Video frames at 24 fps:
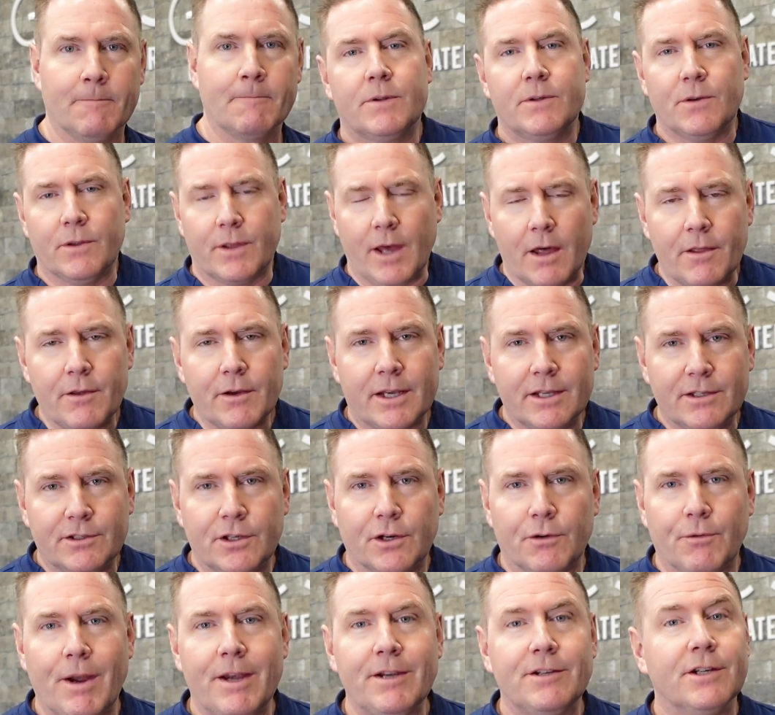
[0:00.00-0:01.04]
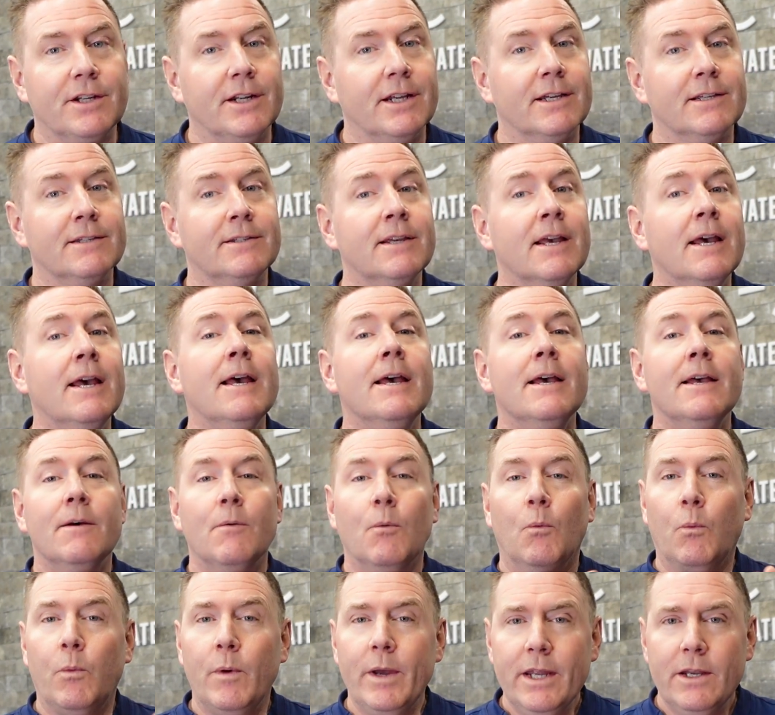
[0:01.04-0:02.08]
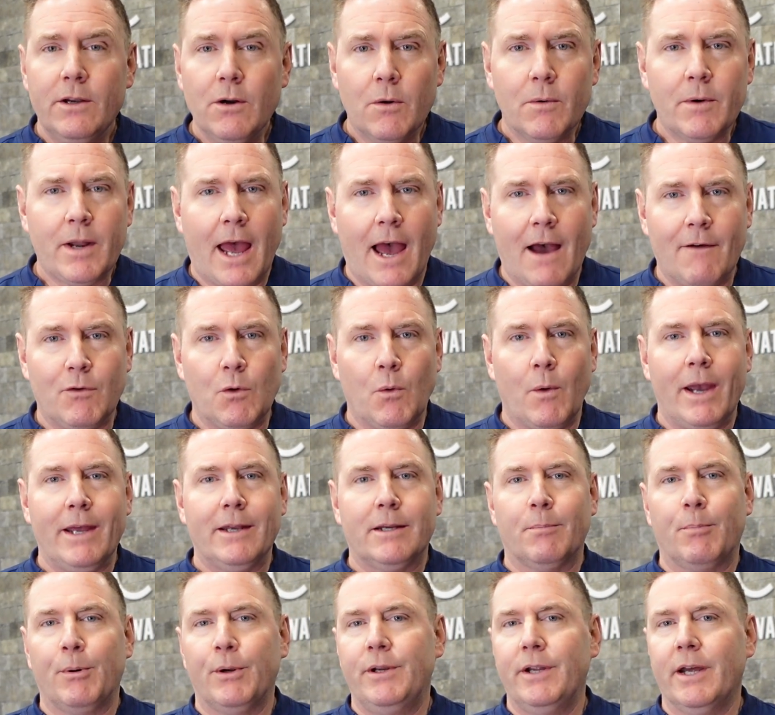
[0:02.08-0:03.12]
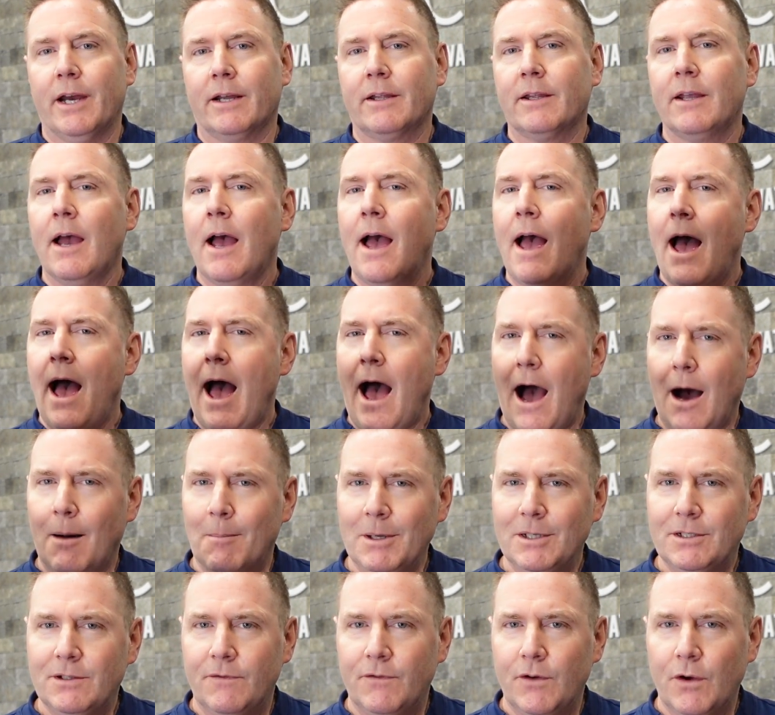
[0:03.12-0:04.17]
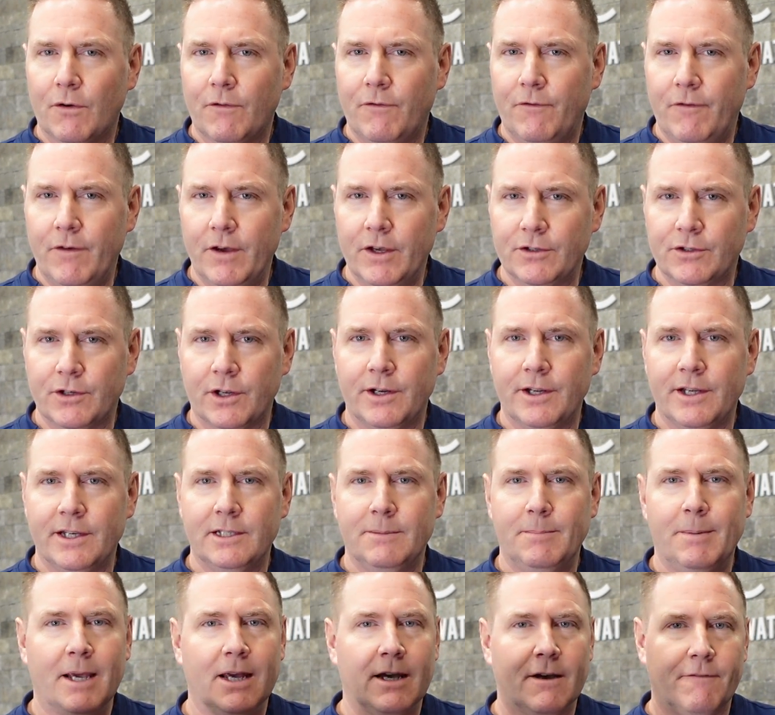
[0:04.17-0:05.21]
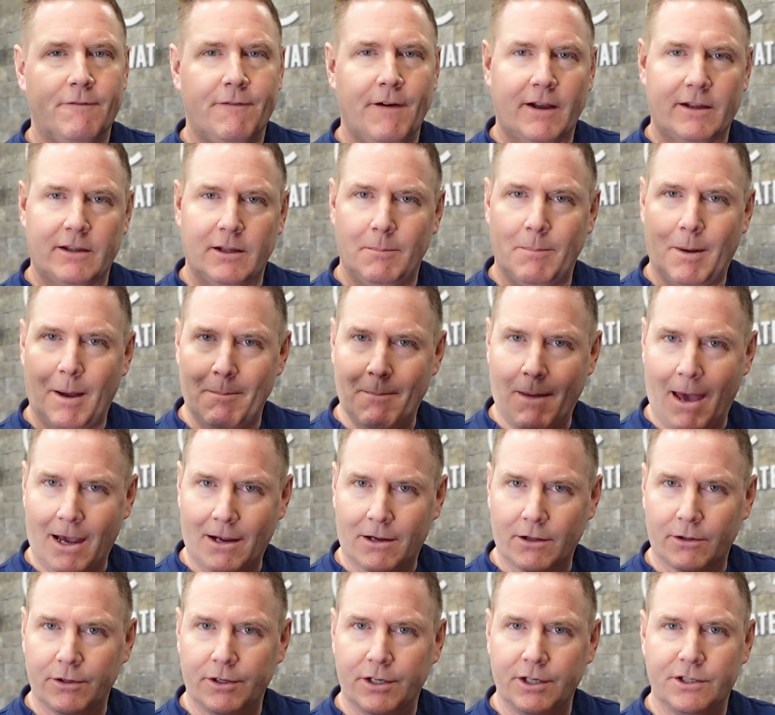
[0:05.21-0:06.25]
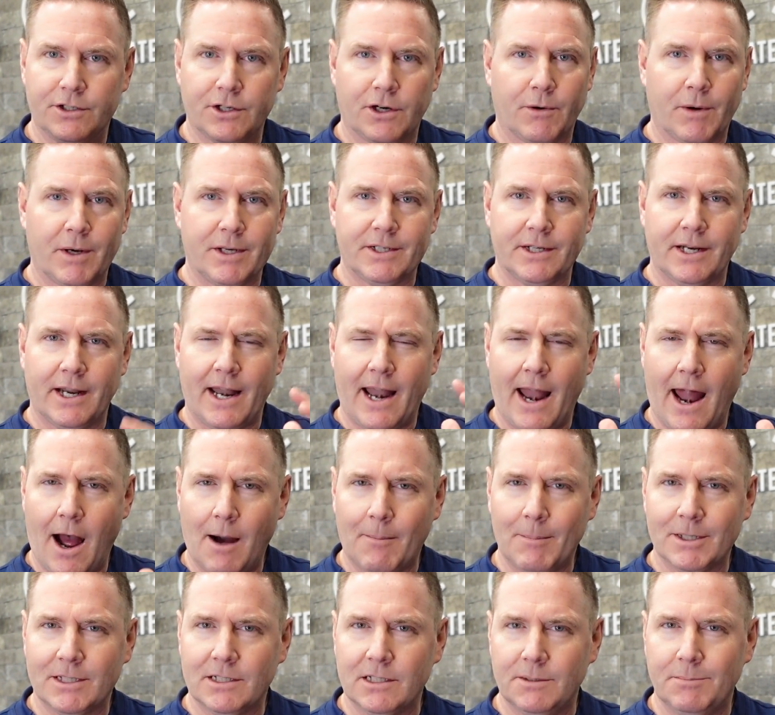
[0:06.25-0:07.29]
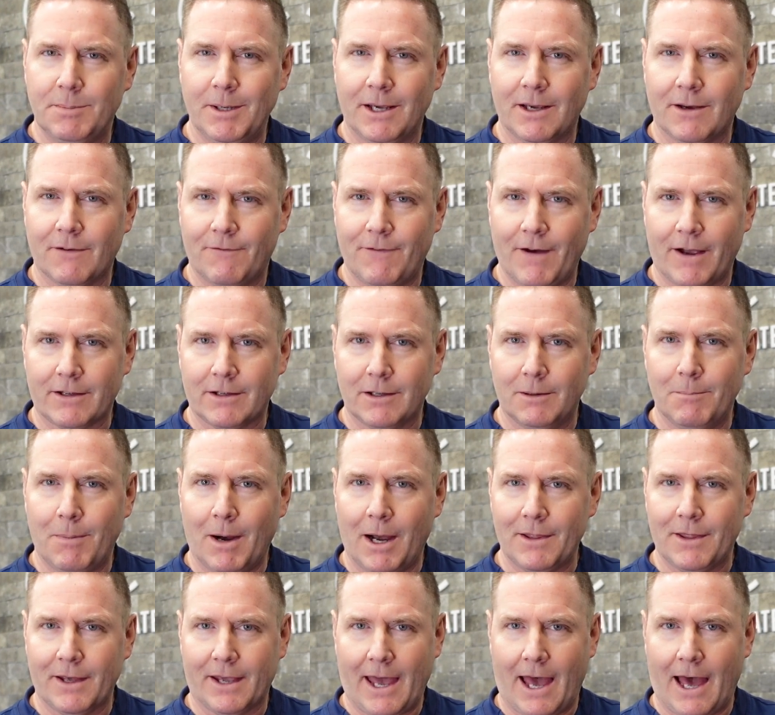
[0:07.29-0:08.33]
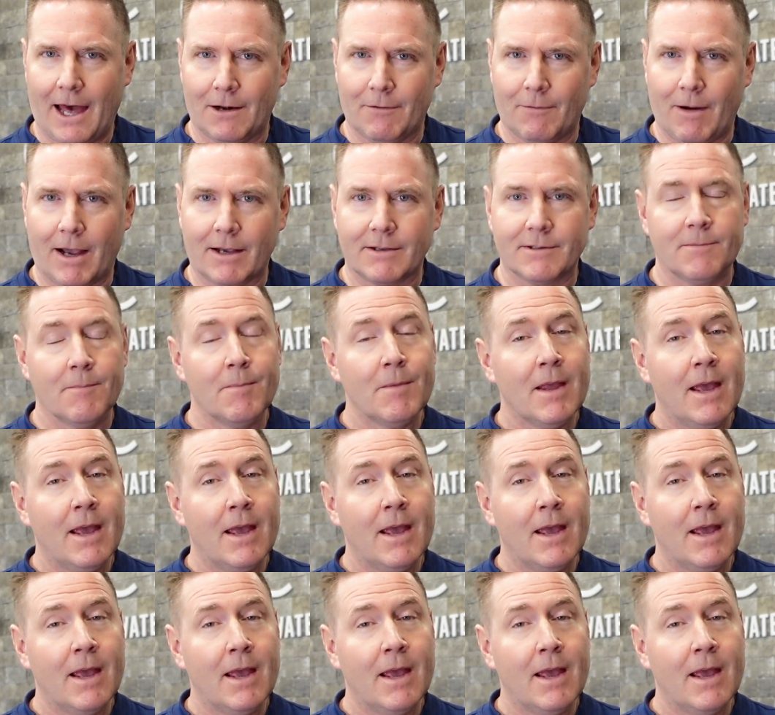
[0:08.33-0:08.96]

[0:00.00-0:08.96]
So the other consideration is we don't have a way to predict how much of your vision is being affected by macular degeneration and how much is being affected by the cataracts.